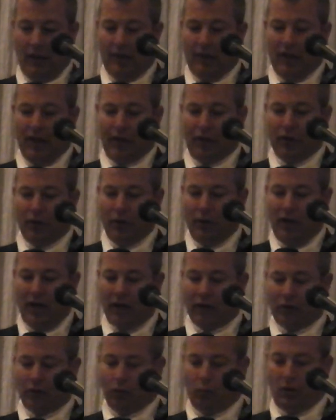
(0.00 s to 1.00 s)
that knew how
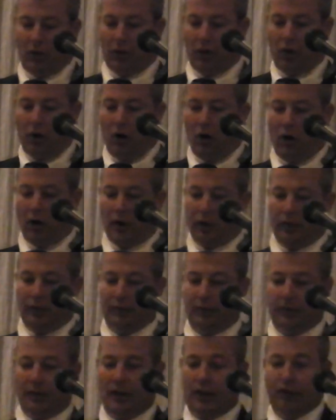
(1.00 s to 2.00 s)
to work hard
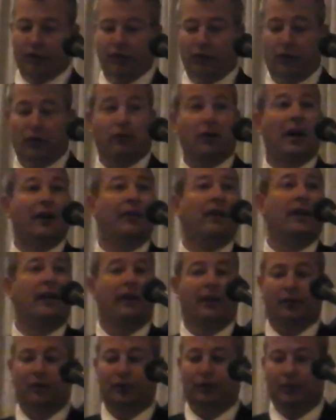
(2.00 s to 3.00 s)
and do the right
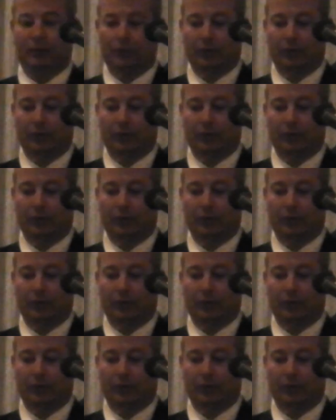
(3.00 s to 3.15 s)
things.